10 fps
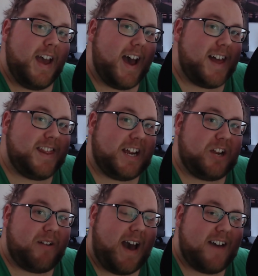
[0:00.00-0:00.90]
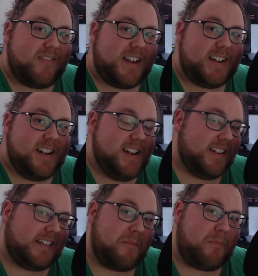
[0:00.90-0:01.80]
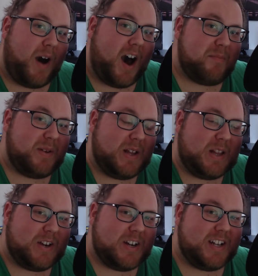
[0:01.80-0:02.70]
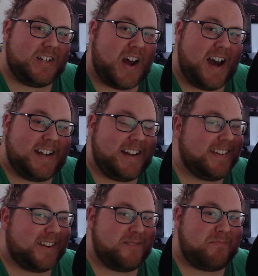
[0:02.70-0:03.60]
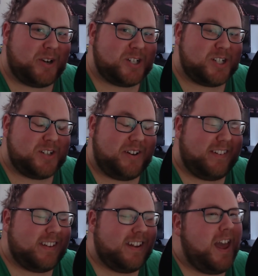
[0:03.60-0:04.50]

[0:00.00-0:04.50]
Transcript: And there you have it, some popular 90s commercials.